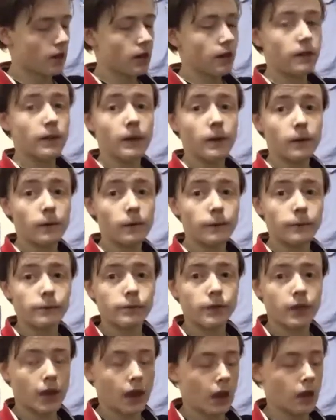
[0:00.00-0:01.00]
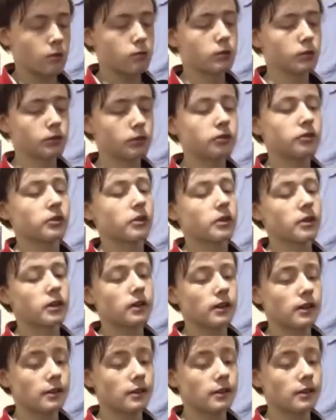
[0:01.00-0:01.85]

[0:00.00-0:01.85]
Now, I will say,